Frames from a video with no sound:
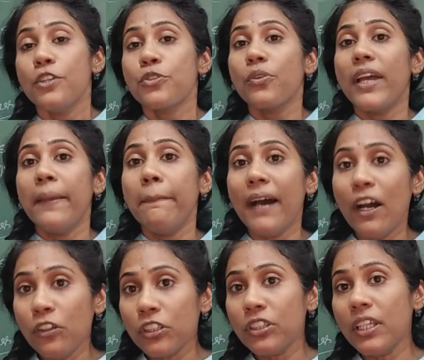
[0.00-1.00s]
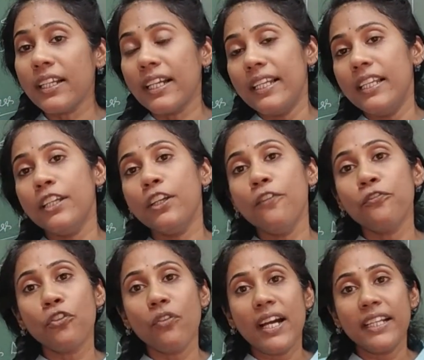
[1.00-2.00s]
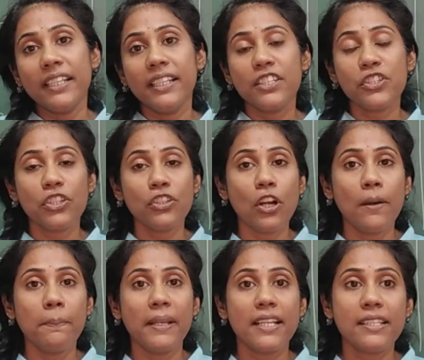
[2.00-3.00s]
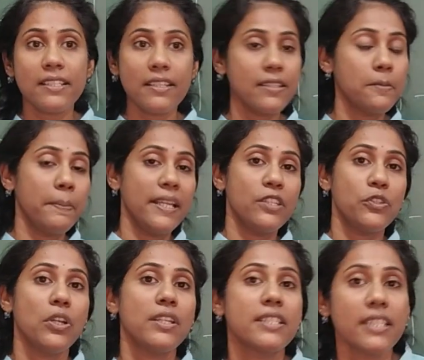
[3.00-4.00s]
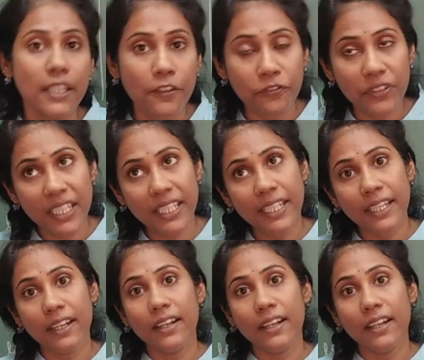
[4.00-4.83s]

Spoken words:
So about the color of coordination complexes based on CFT,